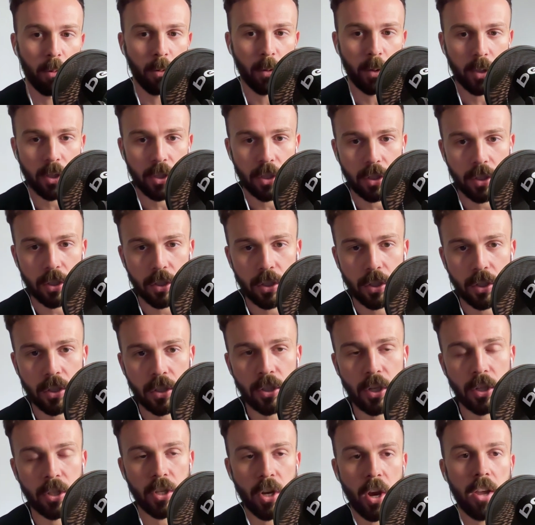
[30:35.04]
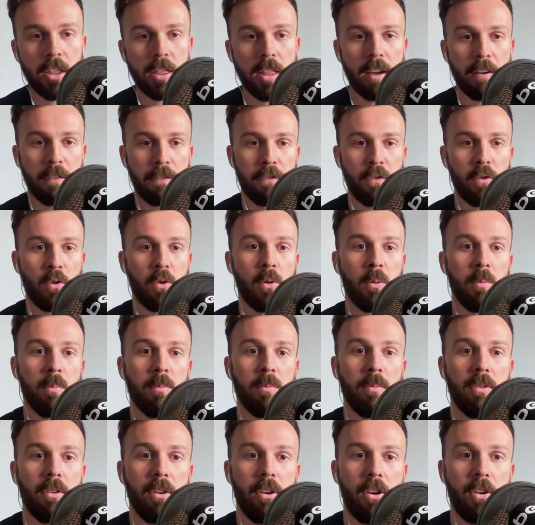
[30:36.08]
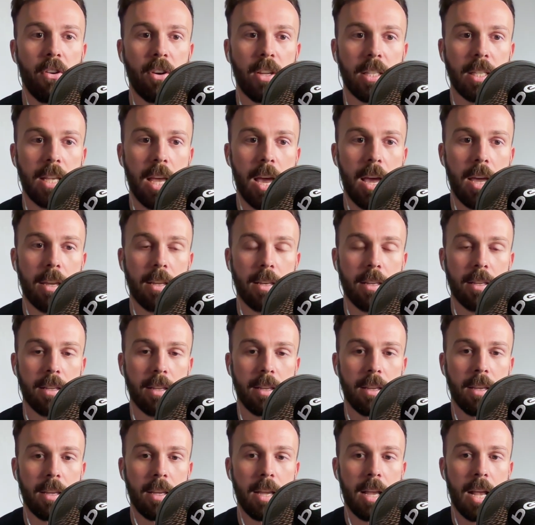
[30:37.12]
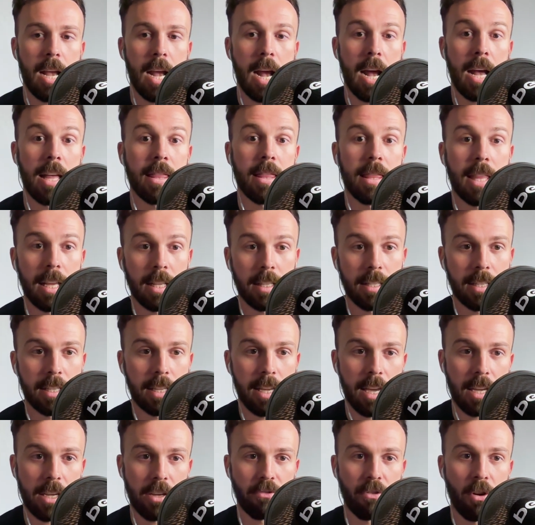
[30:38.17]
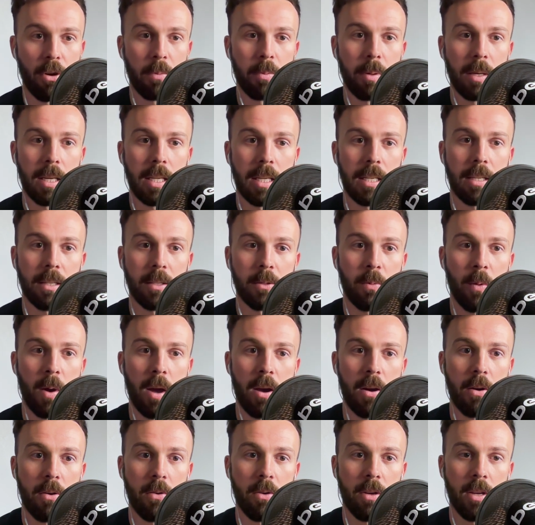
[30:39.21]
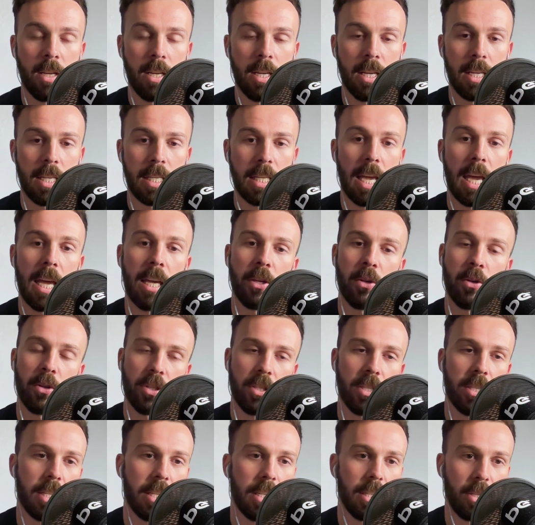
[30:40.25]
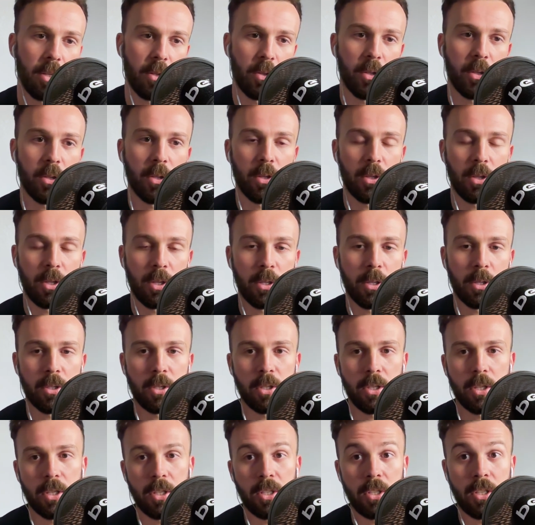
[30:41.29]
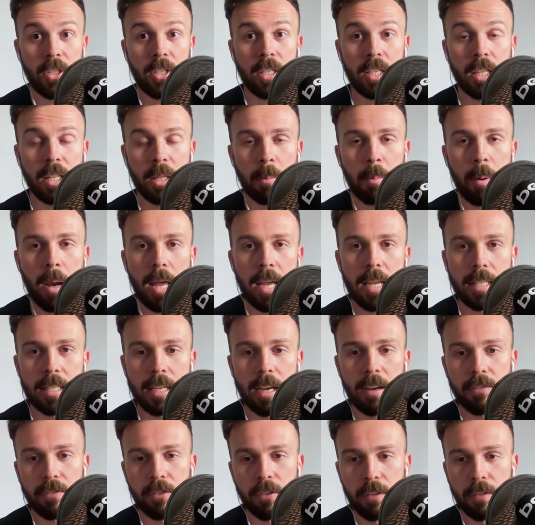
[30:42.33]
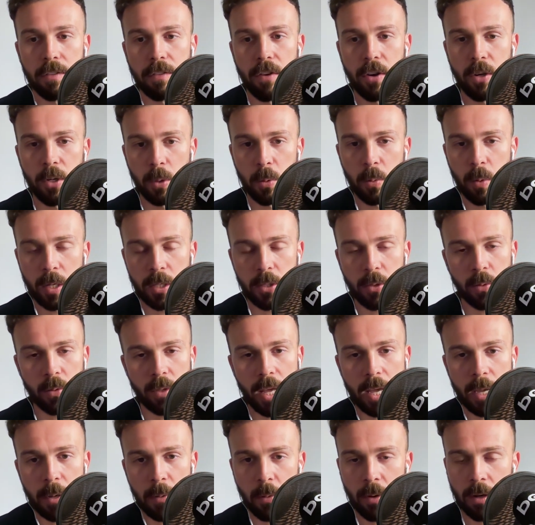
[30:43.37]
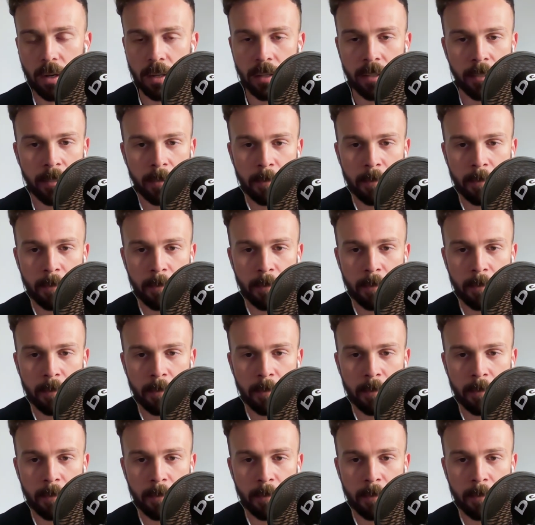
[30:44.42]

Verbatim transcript: crazy. To turn that form on its head, and then to get Europa League as well, yeah, you could see you could see the players after the final whistle. They were